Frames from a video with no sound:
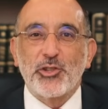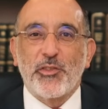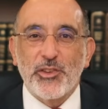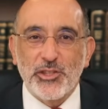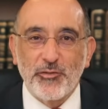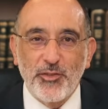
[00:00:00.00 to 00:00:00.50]
of
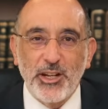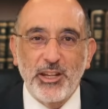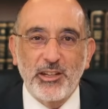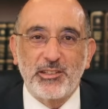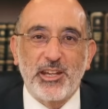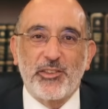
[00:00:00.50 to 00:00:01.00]
the
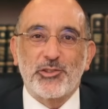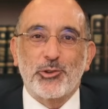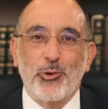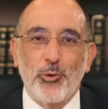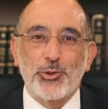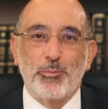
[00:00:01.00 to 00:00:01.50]
civilian deaths
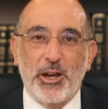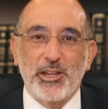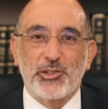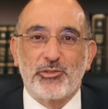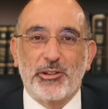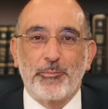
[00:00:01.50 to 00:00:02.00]
caused by
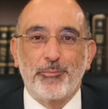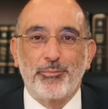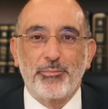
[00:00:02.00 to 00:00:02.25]
Israel.